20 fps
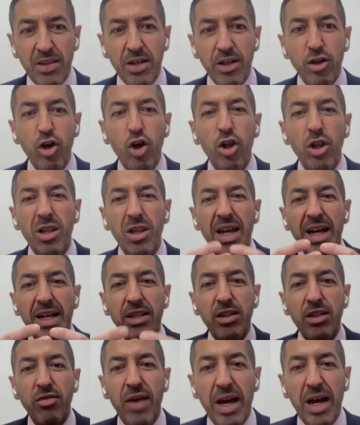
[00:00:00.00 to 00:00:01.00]
the
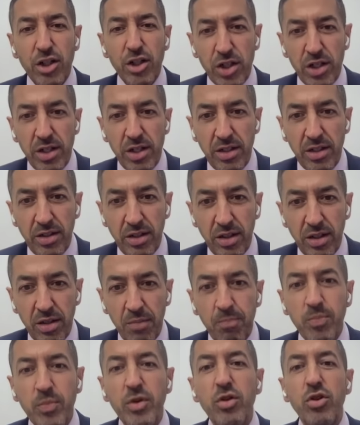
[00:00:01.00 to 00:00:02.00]
collective action needed
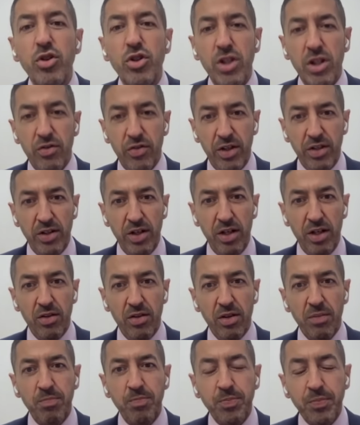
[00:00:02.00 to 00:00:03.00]
to generate
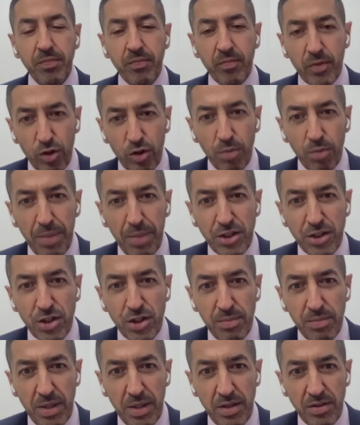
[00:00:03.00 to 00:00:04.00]
health.
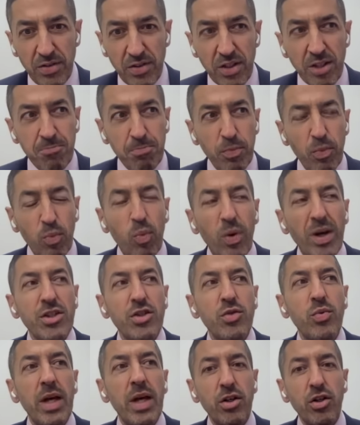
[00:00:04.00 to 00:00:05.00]
Compassion means
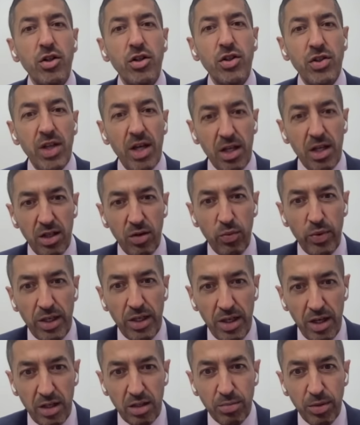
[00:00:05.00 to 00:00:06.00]
once we understand that
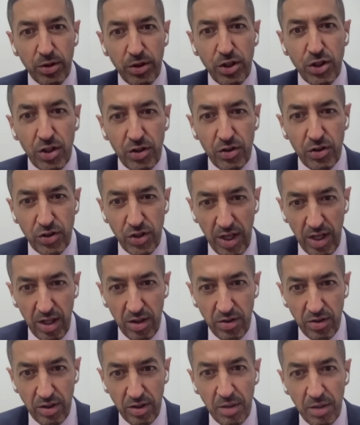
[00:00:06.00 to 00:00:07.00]
we care about each other's
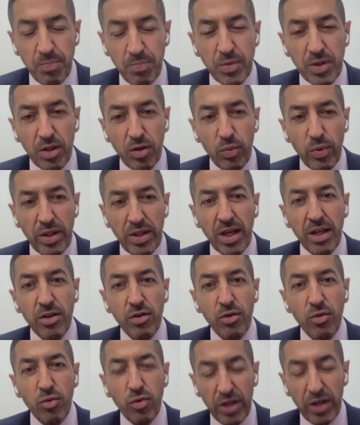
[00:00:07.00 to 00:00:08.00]
health, we
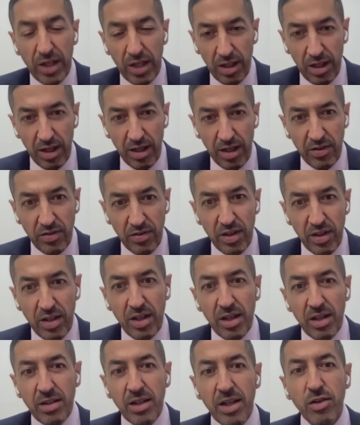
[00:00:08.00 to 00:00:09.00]
then realize
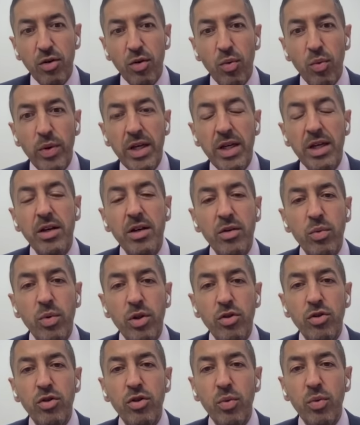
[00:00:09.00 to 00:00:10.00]
that we
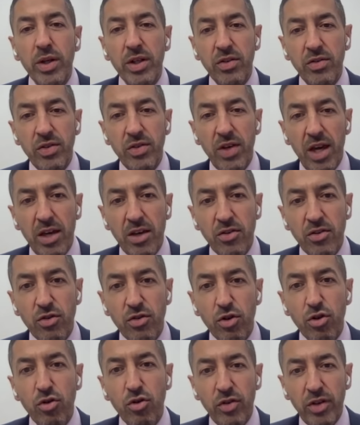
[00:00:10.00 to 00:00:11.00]
will do what it
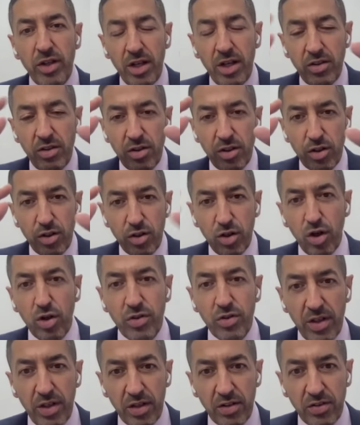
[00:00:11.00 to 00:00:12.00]
takes to create the
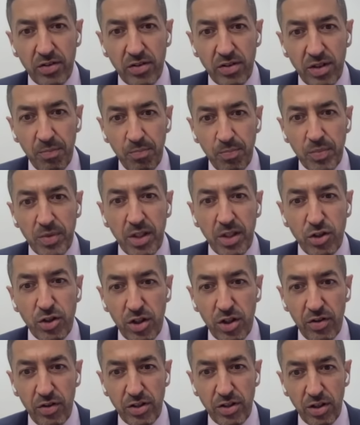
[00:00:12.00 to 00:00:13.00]
context that
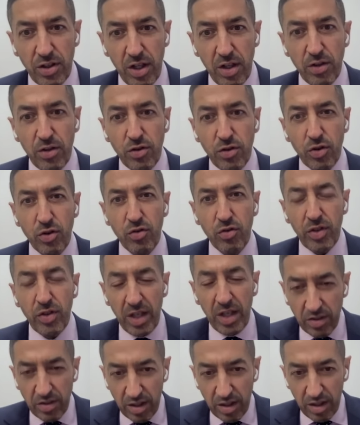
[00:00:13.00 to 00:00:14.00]
generates our health, to
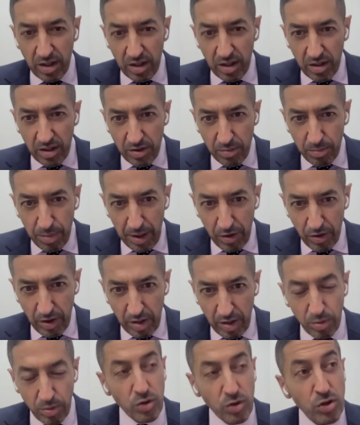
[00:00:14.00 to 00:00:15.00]
create the
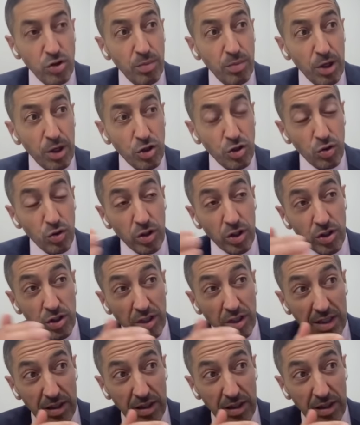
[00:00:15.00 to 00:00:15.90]
better neighborhoods, to make sure